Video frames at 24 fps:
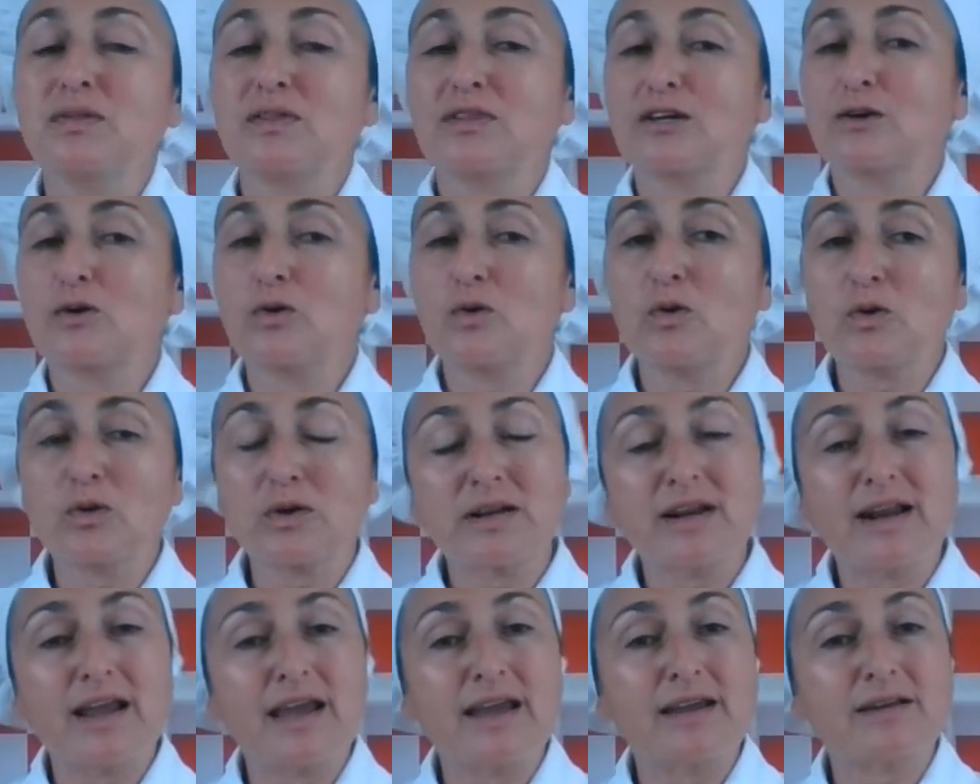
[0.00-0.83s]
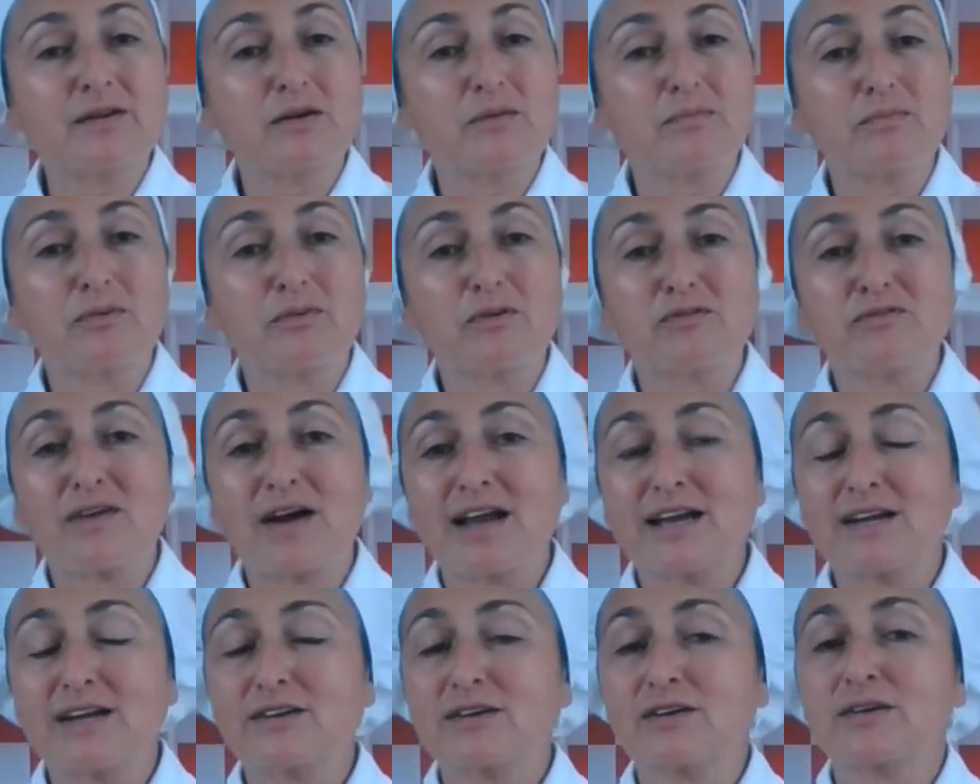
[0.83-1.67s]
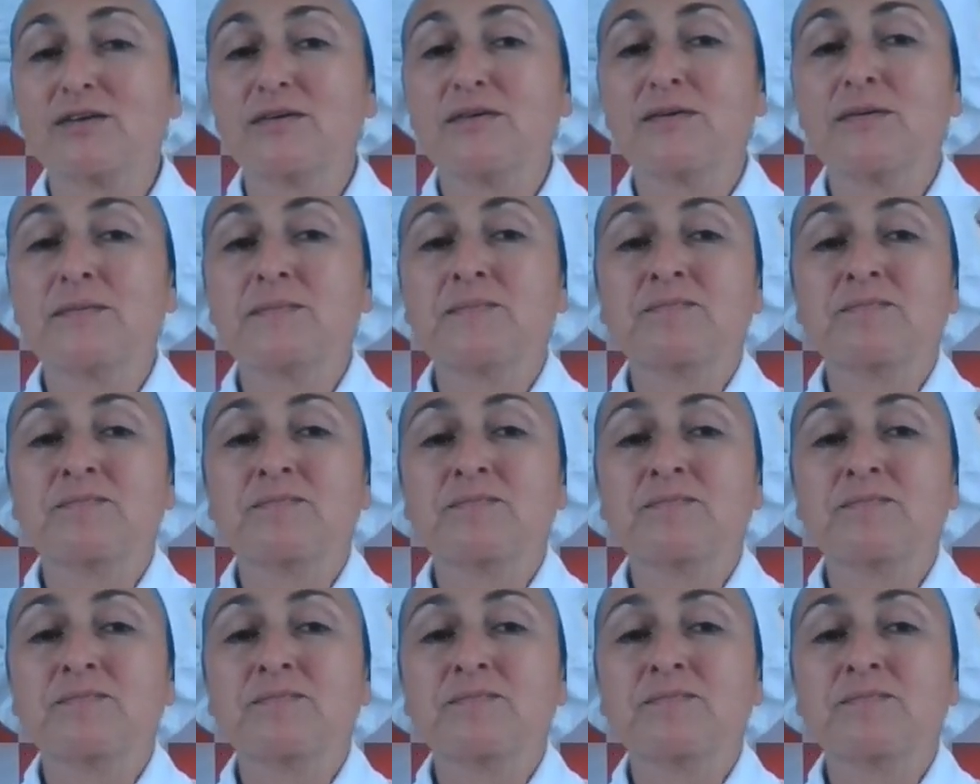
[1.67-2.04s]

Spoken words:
the coordinator, provider,